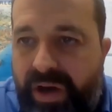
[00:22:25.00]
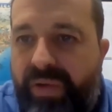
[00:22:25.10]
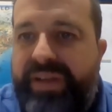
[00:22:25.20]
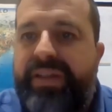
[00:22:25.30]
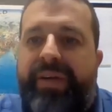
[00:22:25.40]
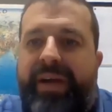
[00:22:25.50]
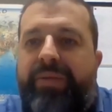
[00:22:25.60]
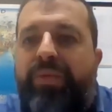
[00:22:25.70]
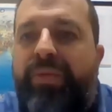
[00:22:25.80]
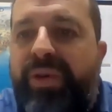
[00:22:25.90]
Oh, yes, okay.
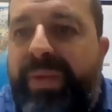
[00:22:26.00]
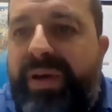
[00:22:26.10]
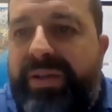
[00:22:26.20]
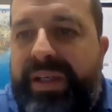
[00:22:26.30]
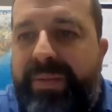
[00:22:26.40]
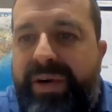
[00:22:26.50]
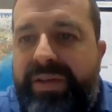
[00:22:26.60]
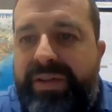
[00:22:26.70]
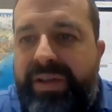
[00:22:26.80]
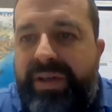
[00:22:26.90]
We'll build in a browse.